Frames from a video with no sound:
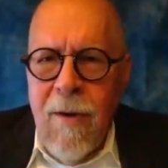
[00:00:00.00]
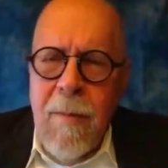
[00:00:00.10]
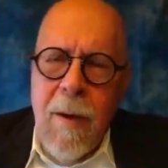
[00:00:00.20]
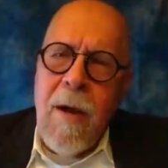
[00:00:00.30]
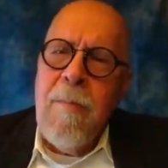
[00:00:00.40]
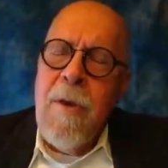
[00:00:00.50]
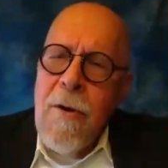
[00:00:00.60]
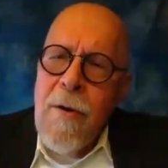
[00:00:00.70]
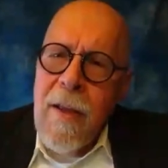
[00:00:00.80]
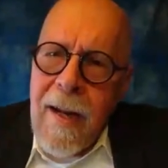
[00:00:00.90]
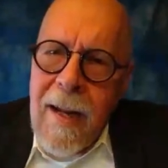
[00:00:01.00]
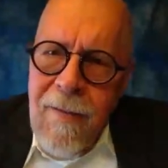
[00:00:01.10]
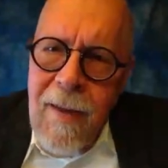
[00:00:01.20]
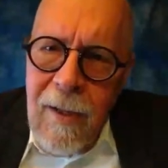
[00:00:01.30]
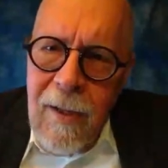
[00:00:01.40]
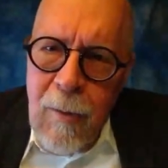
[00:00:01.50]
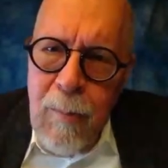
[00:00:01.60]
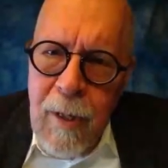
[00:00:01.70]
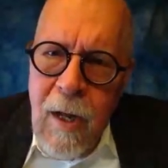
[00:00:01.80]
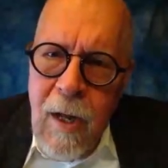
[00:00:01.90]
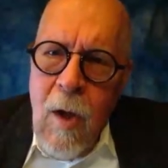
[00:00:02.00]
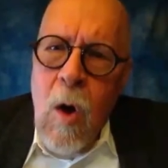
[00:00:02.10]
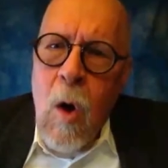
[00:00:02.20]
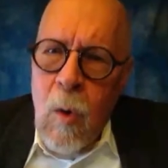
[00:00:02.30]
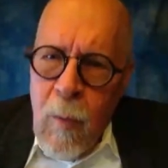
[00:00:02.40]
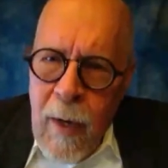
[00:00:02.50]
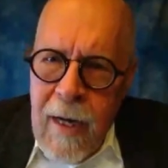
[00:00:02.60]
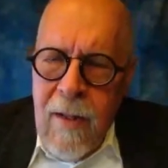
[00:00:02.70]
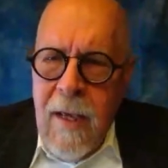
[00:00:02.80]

I'm hearing that, I think, a little bit already.